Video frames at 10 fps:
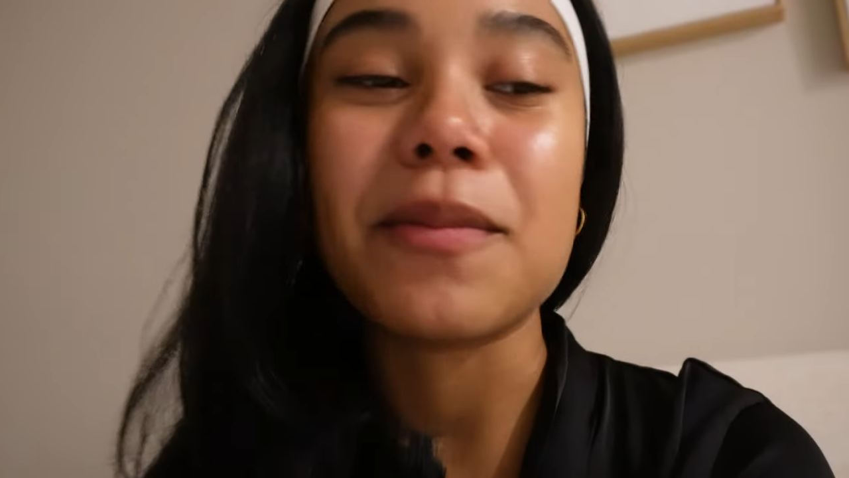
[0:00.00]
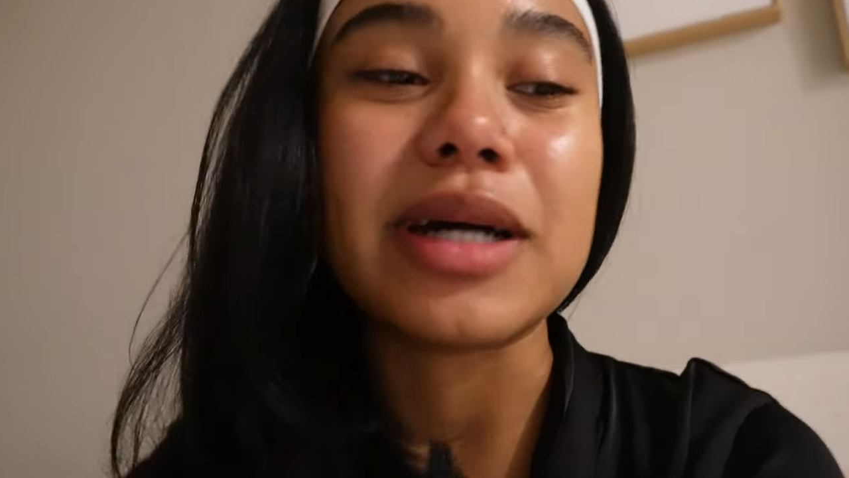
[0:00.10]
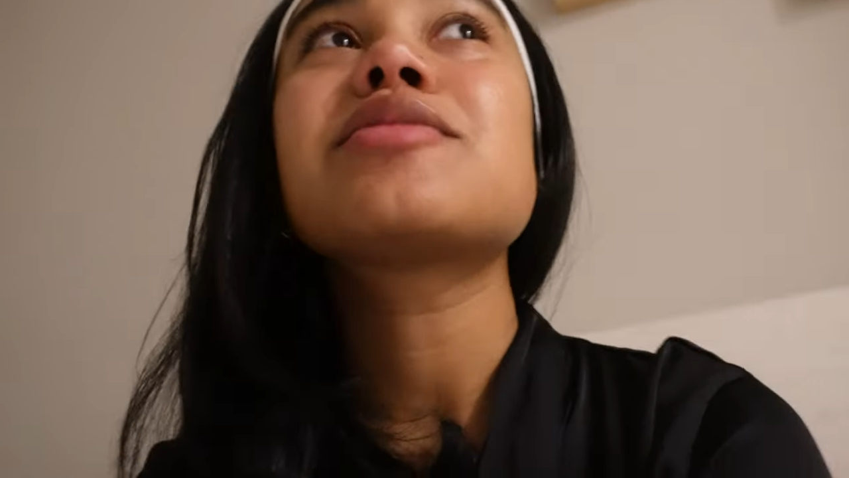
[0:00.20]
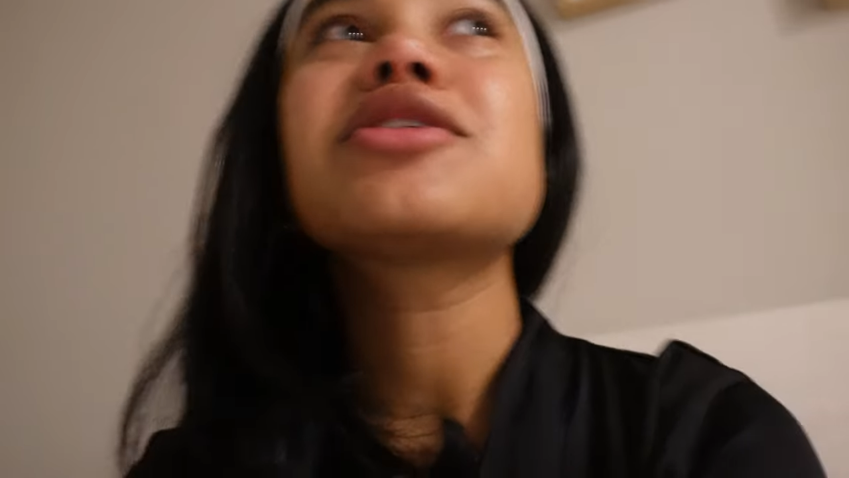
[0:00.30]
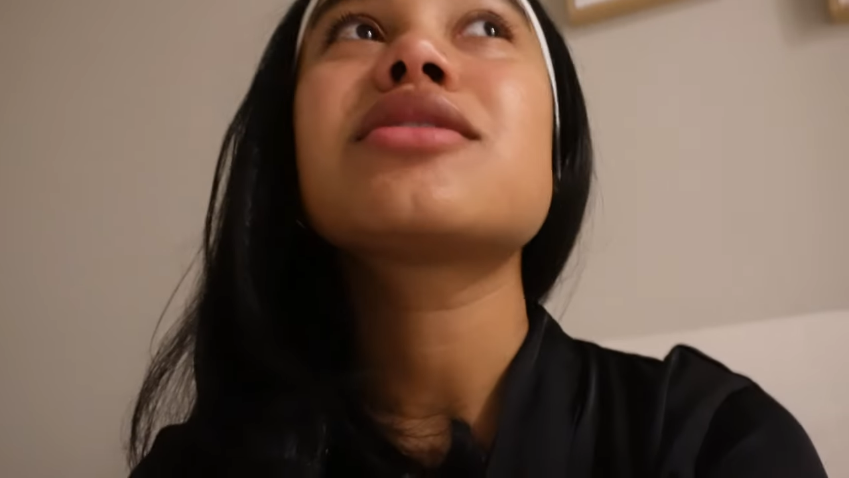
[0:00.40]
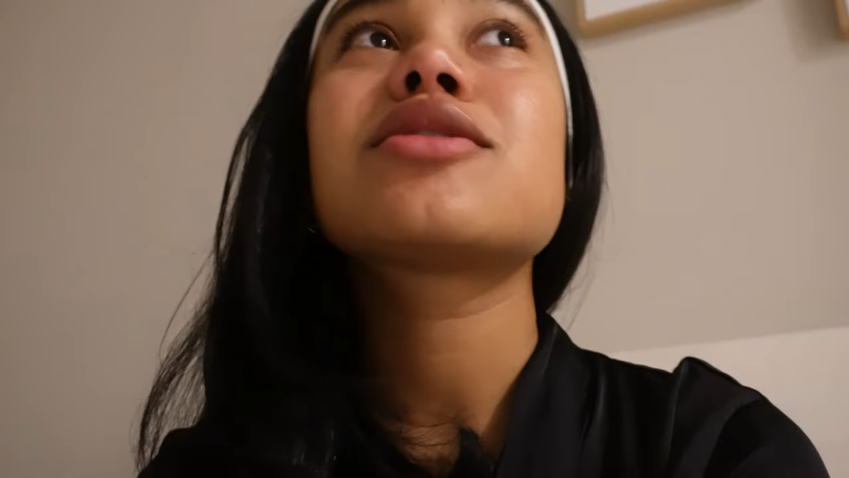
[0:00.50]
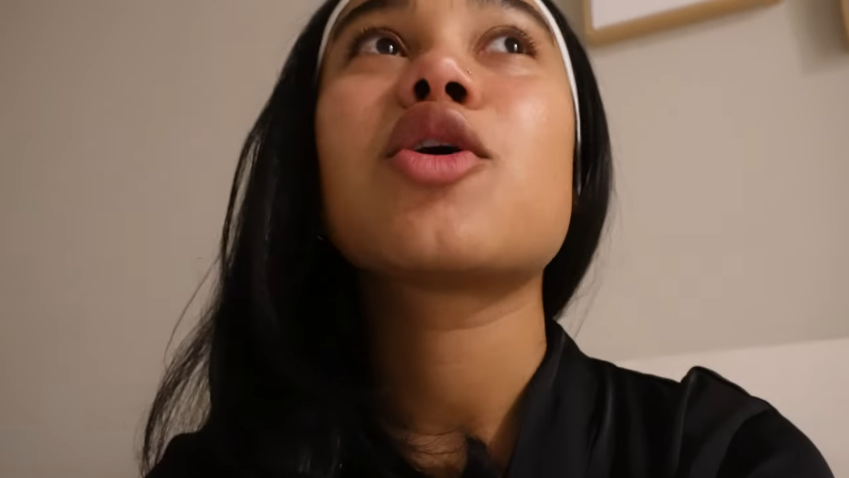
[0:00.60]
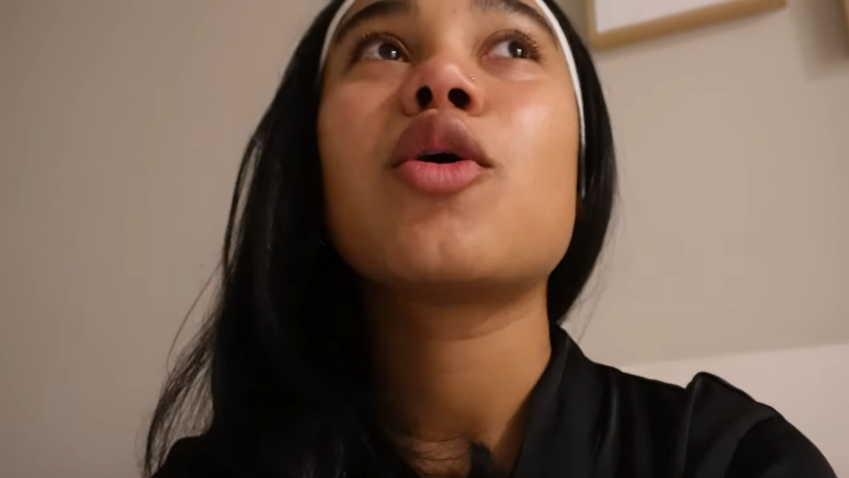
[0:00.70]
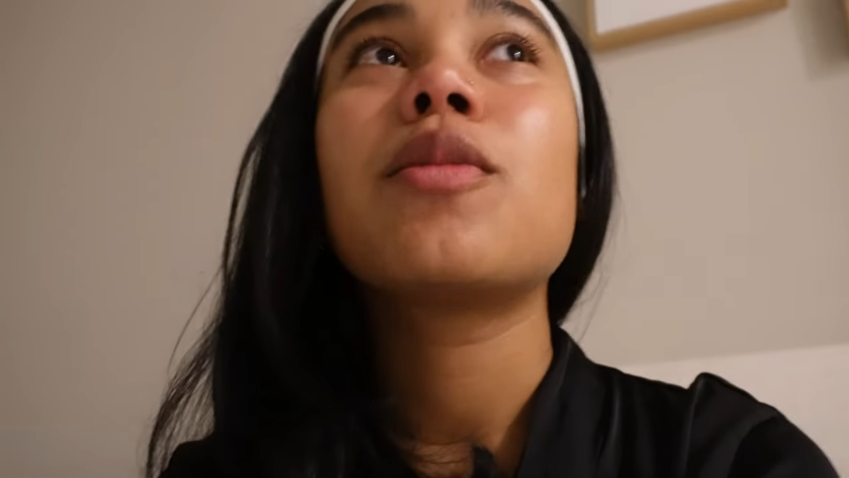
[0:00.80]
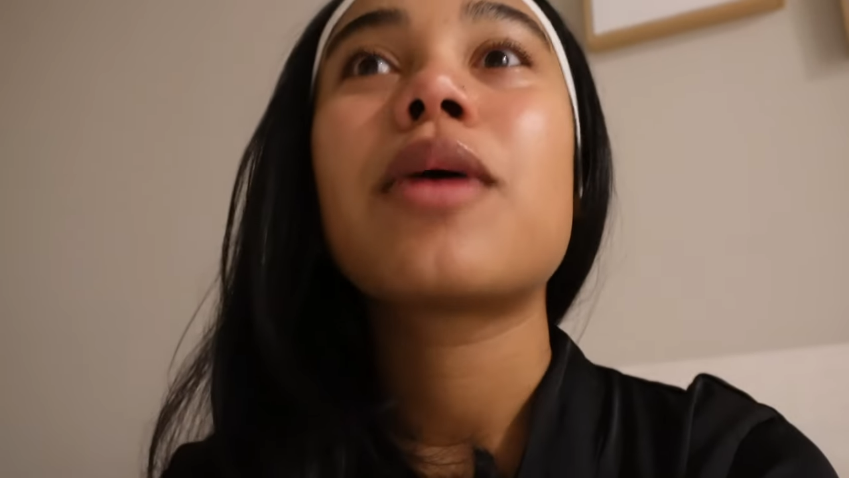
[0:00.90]
But I'm just
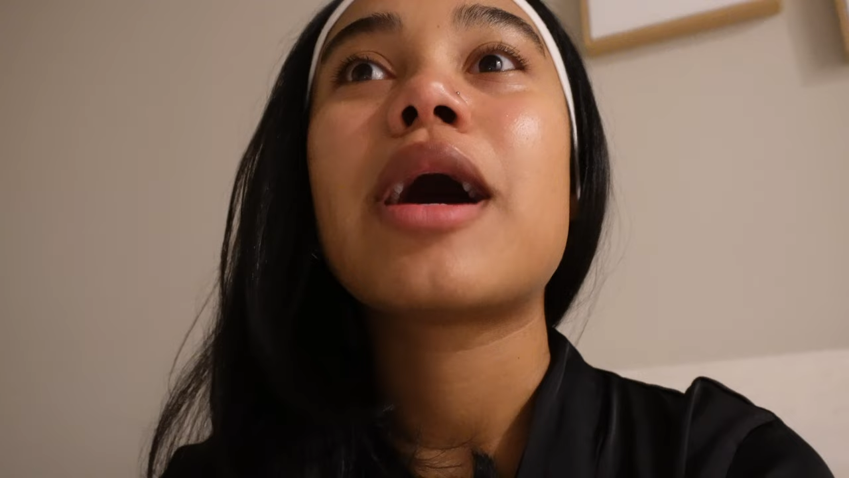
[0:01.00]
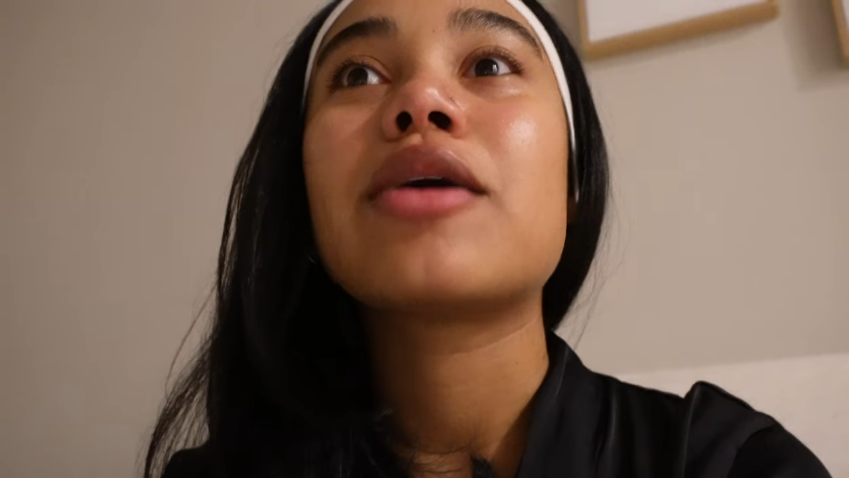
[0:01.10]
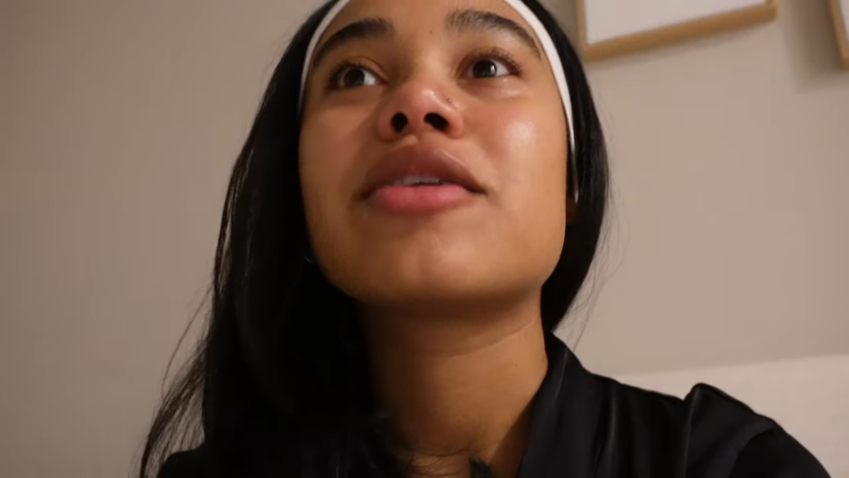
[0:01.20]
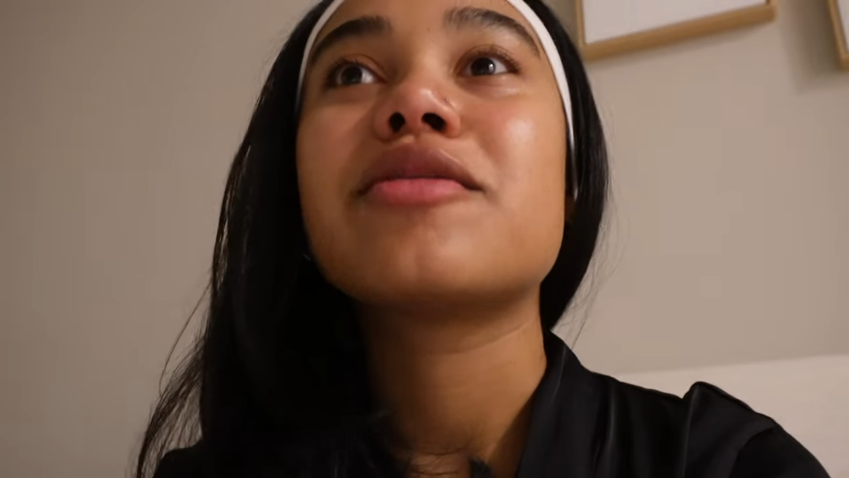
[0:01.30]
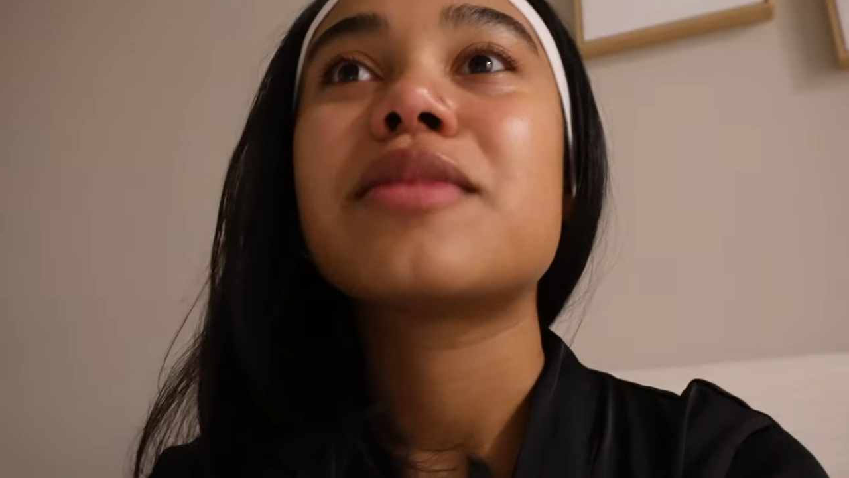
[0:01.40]
so proud of